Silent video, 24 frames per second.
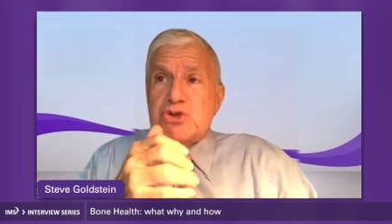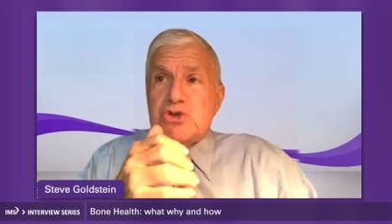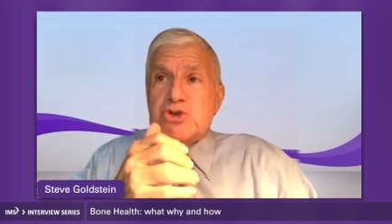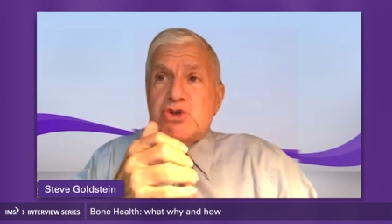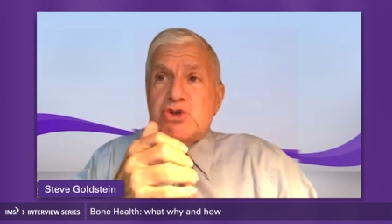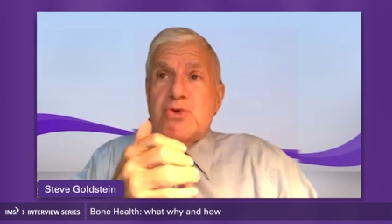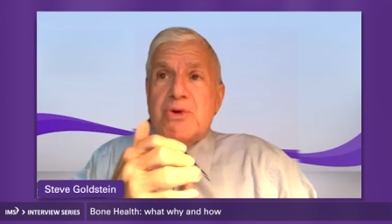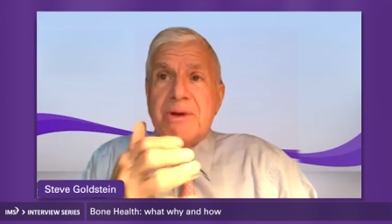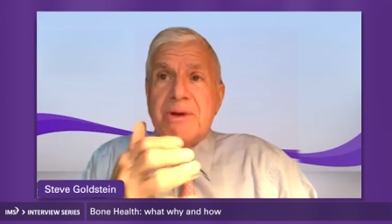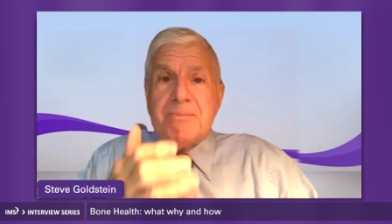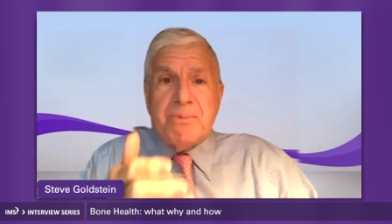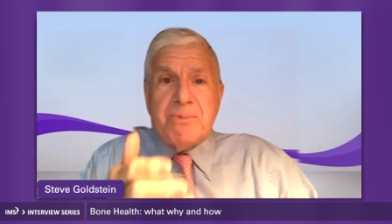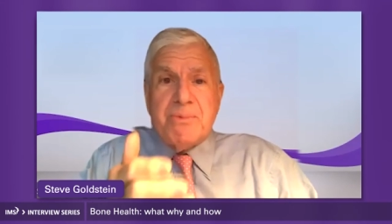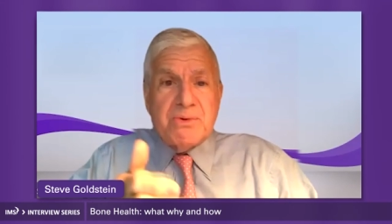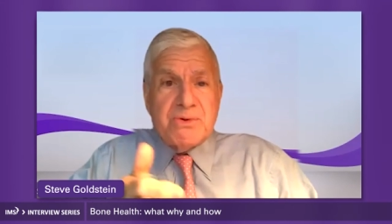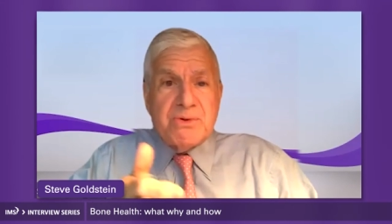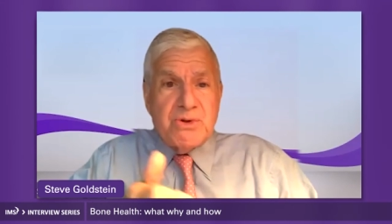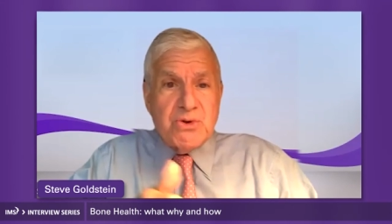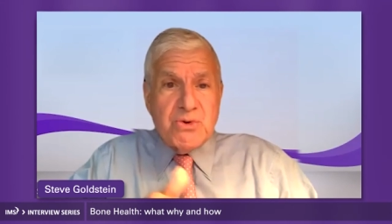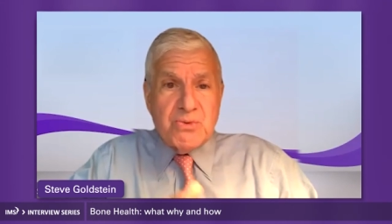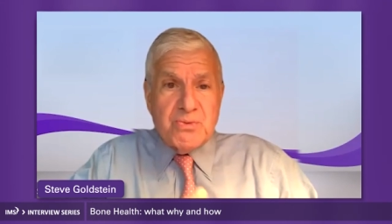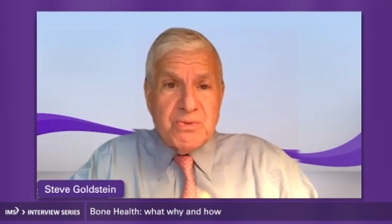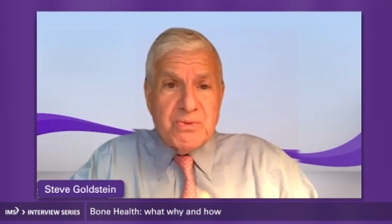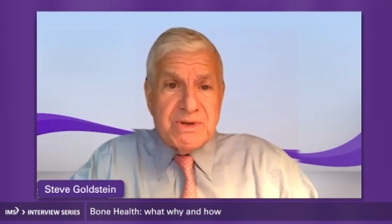triple
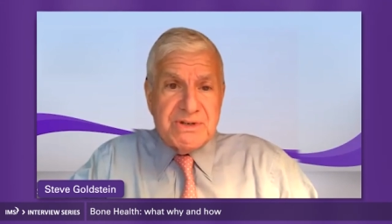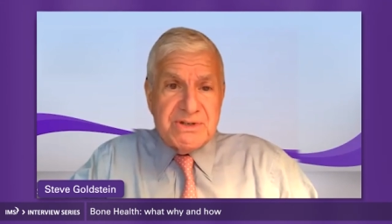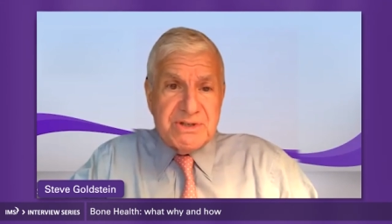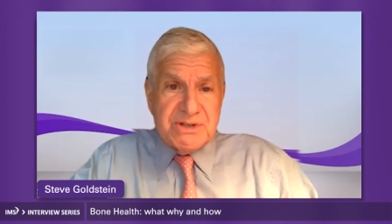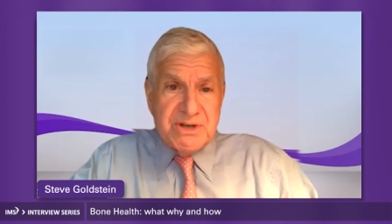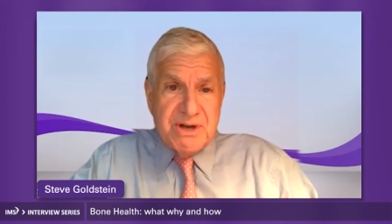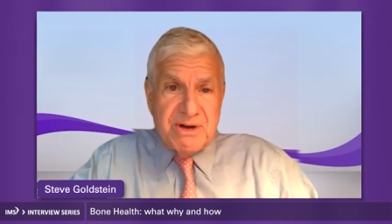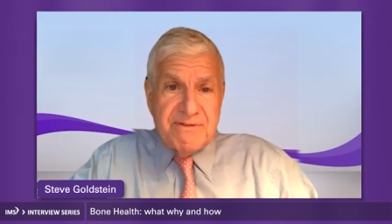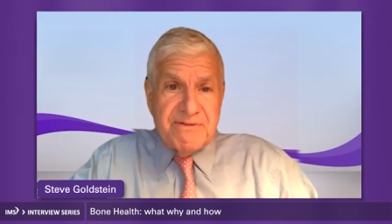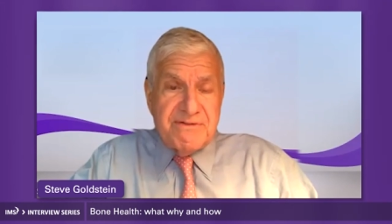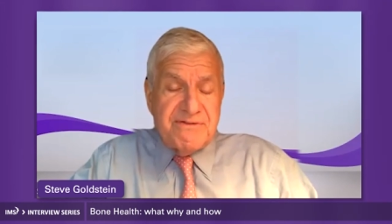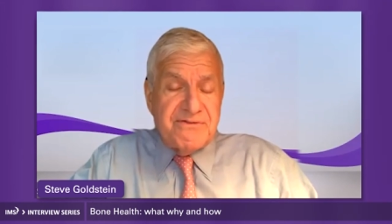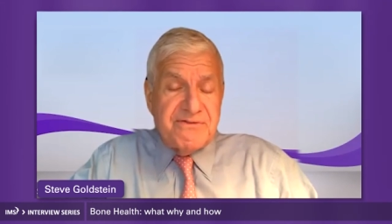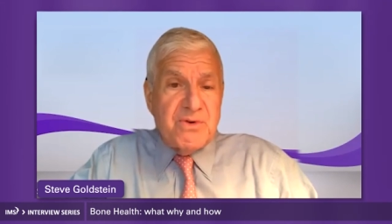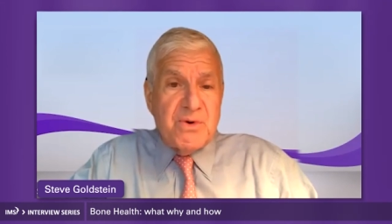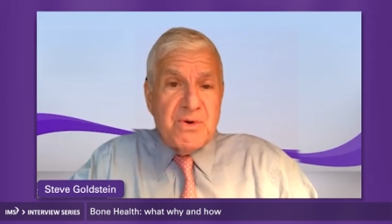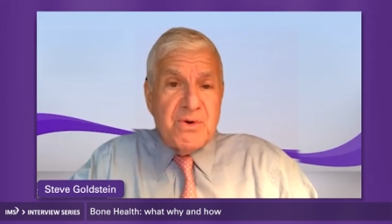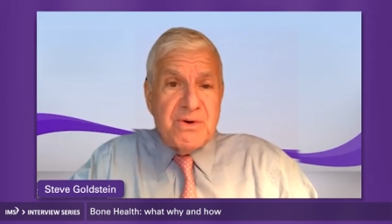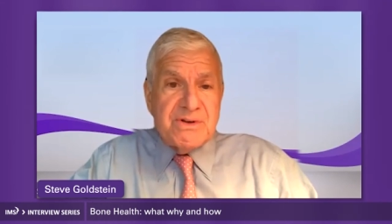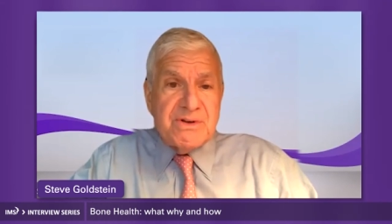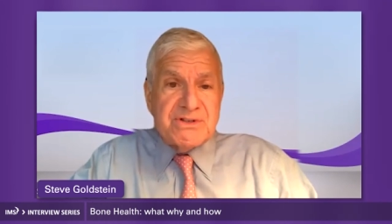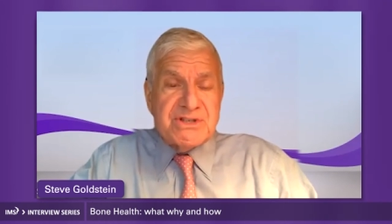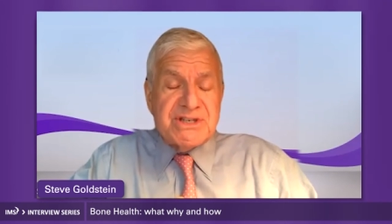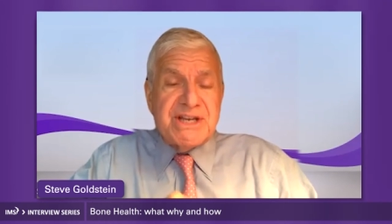your risk of
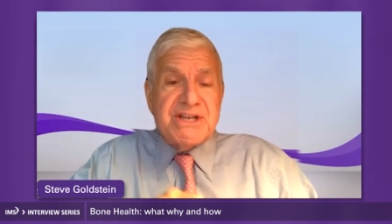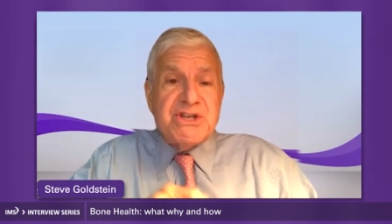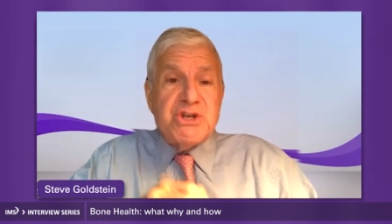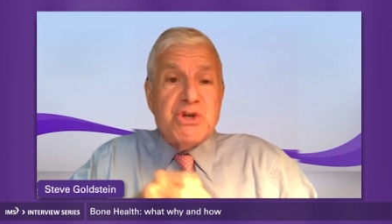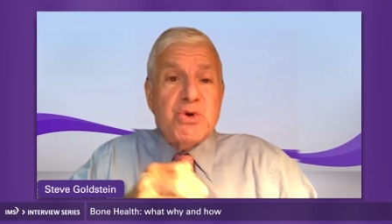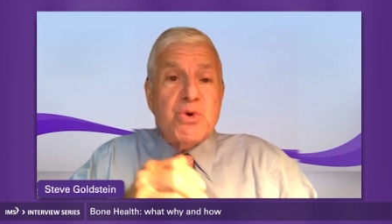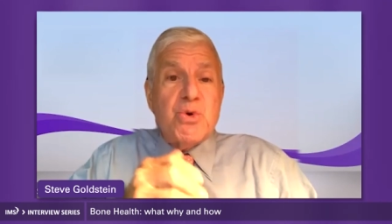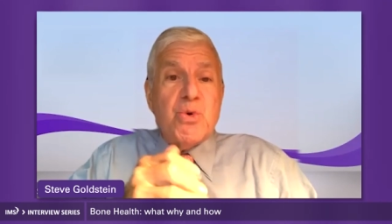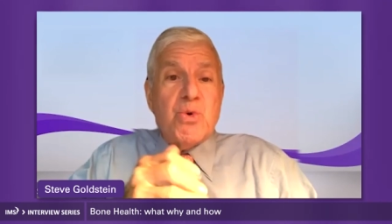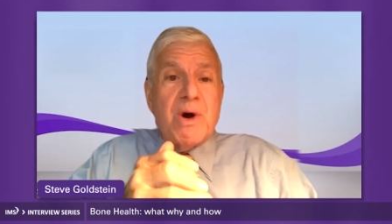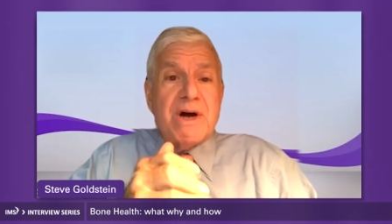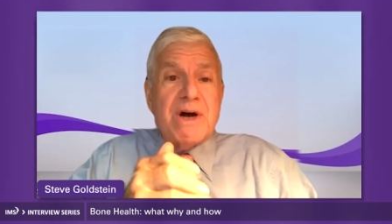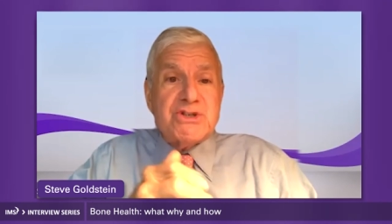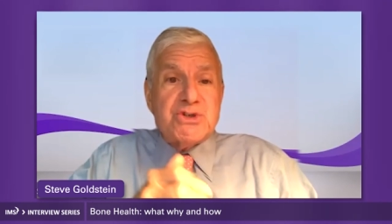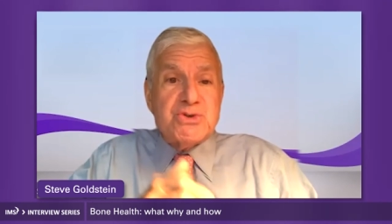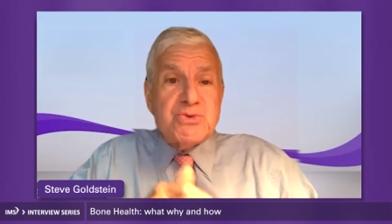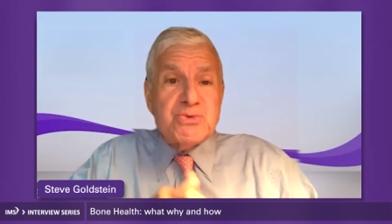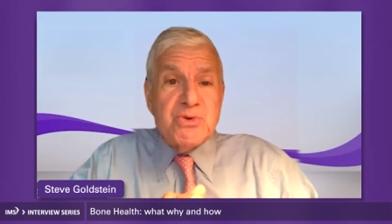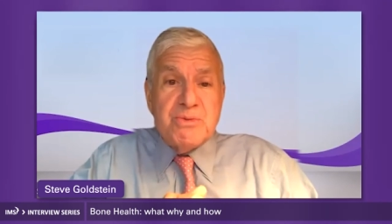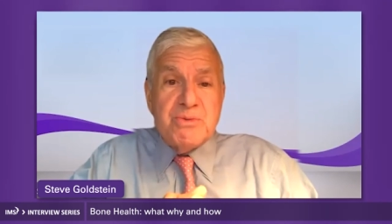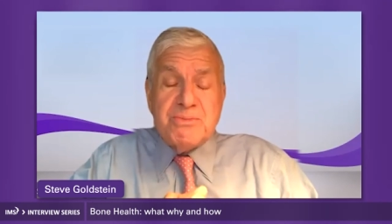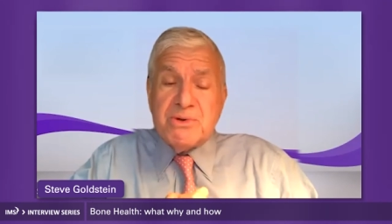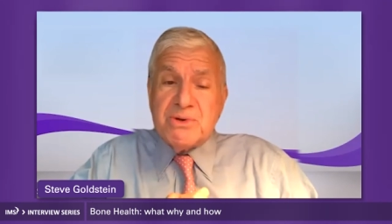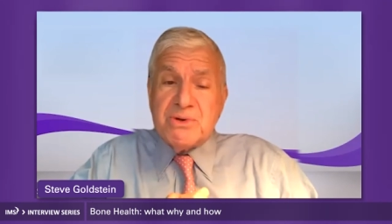falls and you
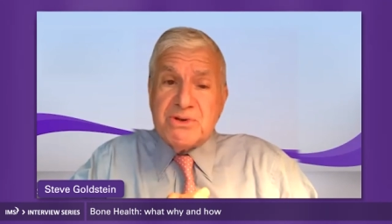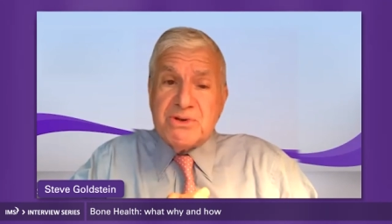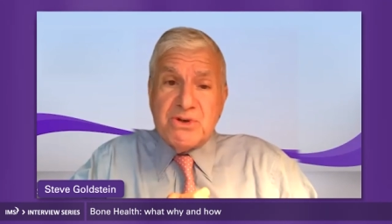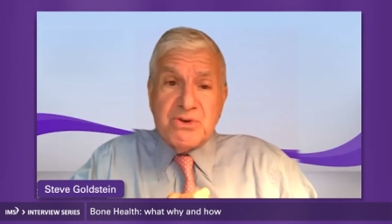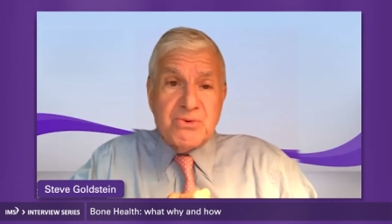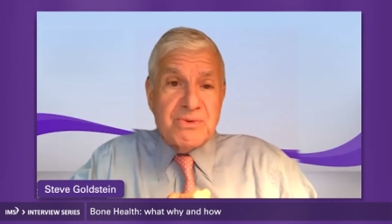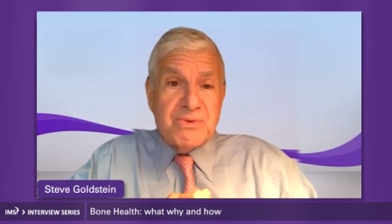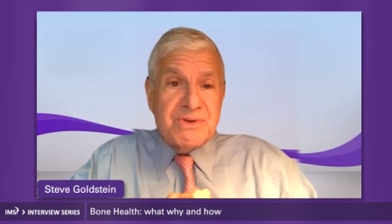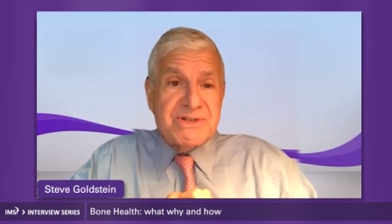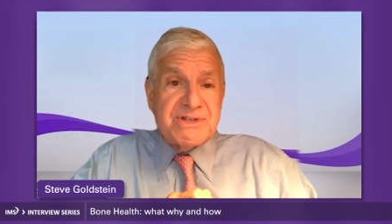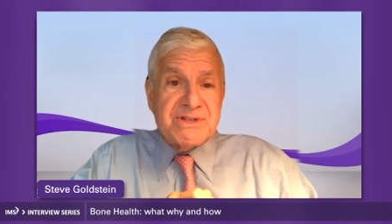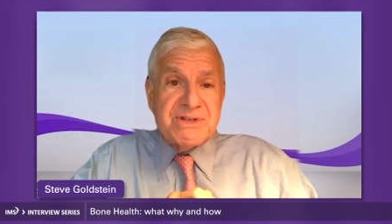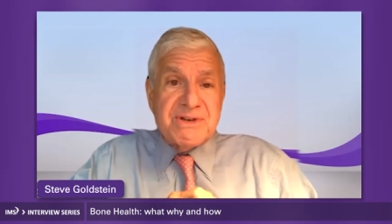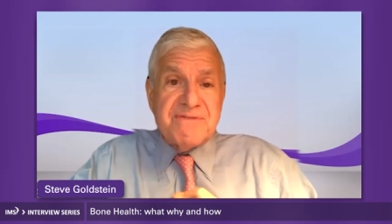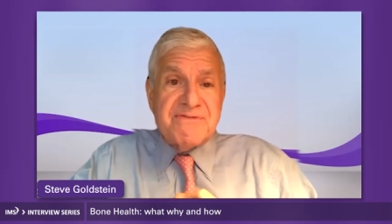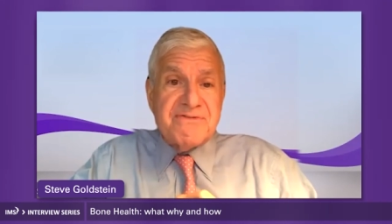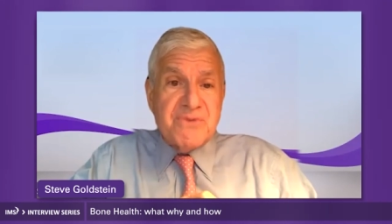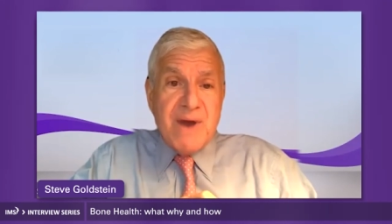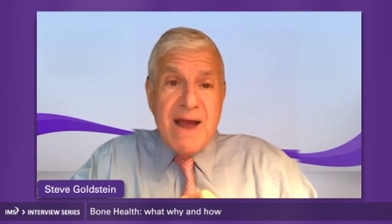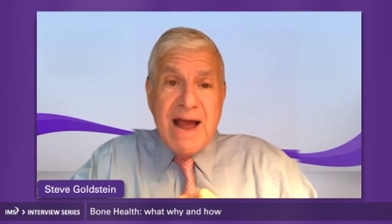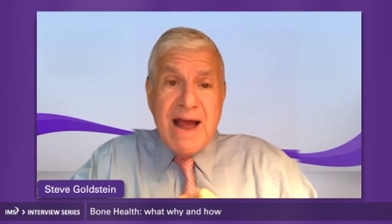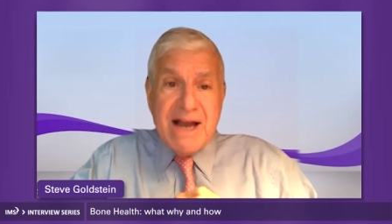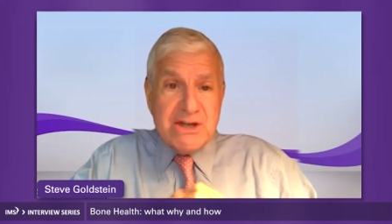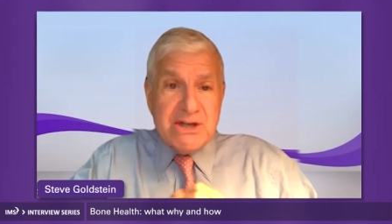quadruple your risk of
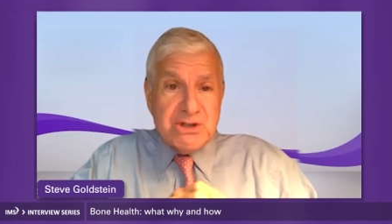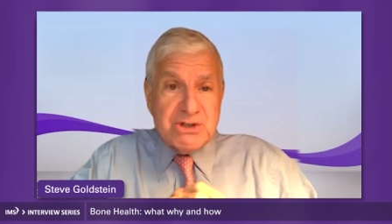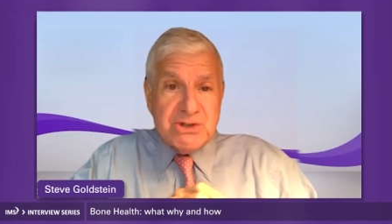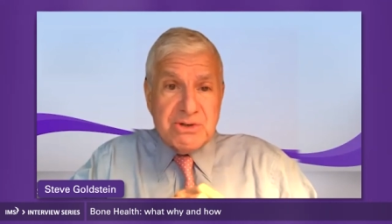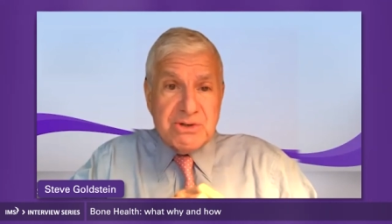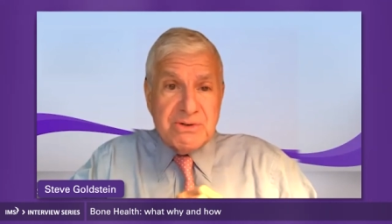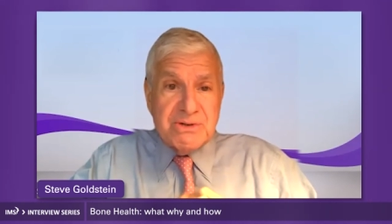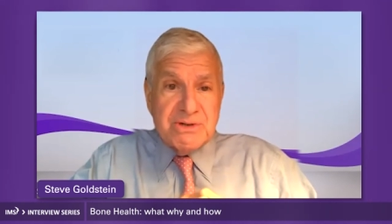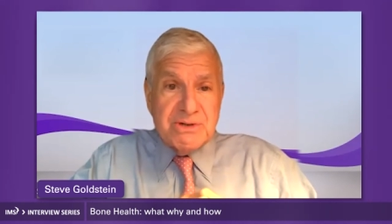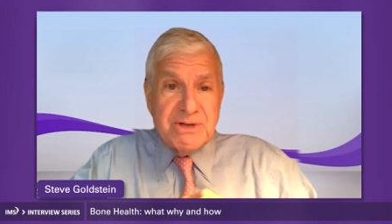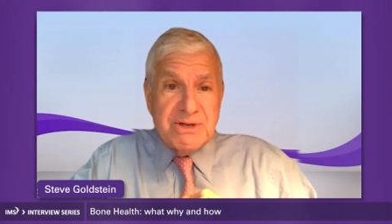fracture.